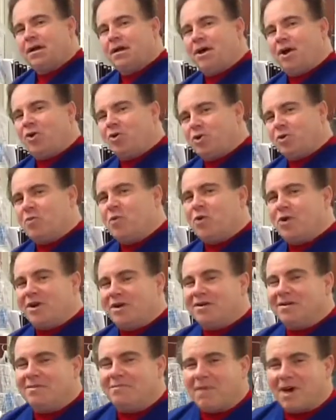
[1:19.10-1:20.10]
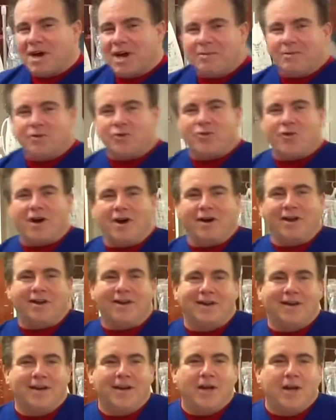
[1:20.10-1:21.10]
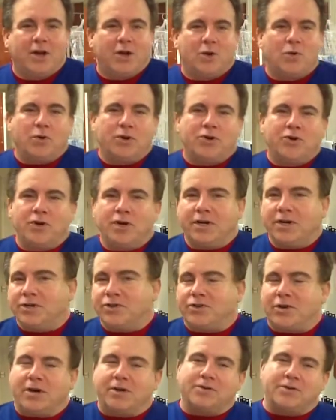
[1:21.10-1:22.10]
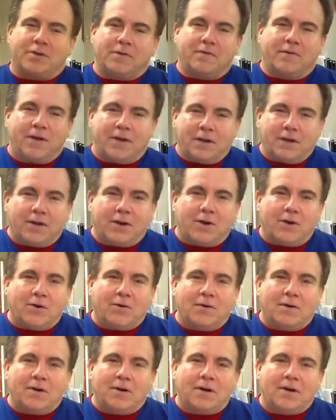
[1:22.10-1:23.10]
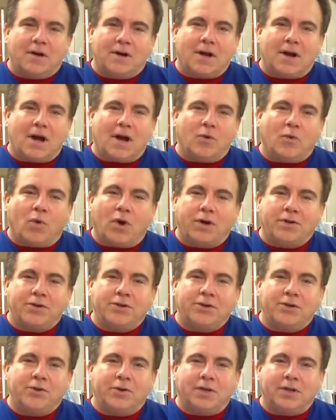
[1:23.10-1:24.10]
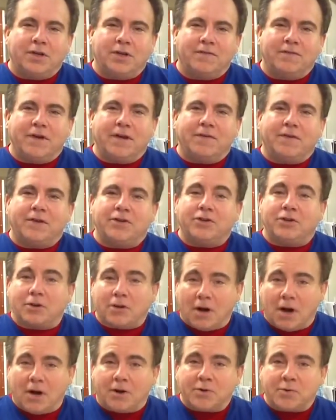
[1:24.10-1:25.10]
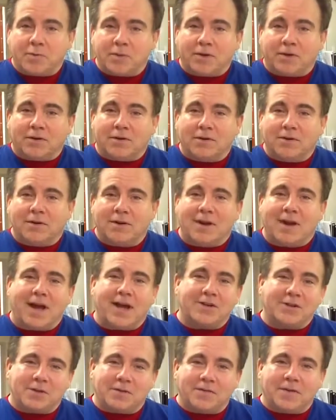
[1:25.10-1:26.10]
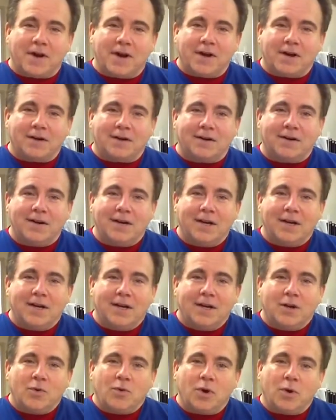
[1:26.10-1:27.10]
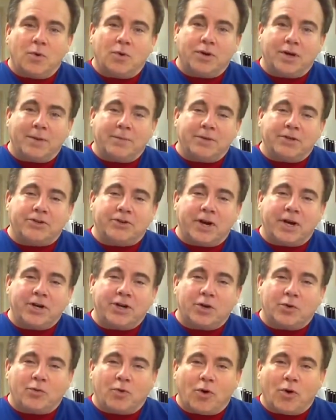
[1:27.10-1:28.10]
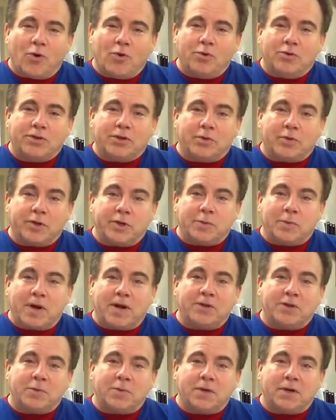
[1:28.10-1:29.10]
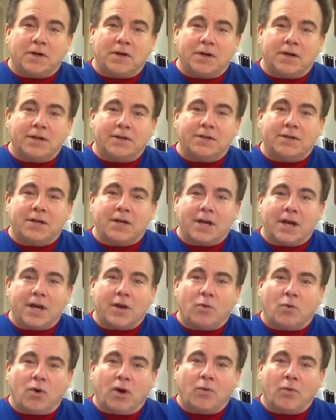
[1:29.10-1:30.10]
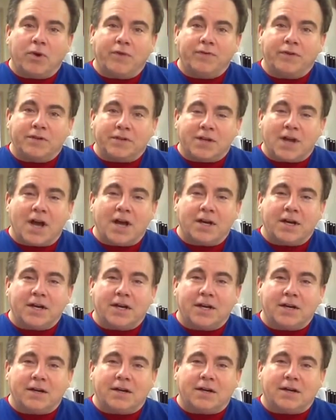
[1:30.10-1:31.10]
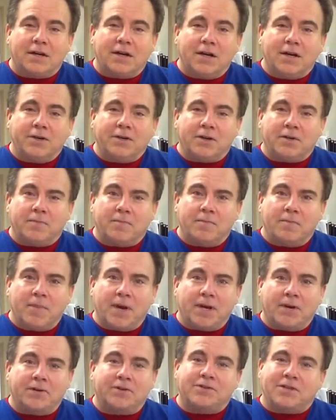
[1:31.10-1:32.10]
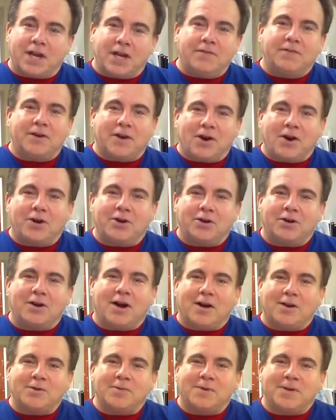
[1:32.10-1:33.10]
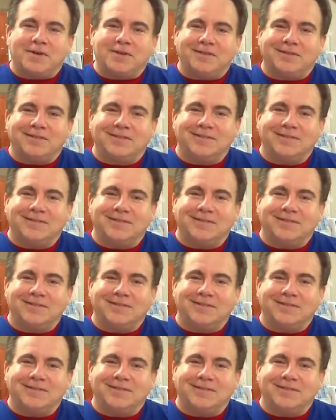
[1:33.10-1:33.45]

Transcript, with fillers: Oh, good morning. My name is Ronnie. We're doing an instruction video on what to do in the event that your hospital has a fire. We will demonstrate your roles and responsibilities and what we've designed here to better safeguard your hospital.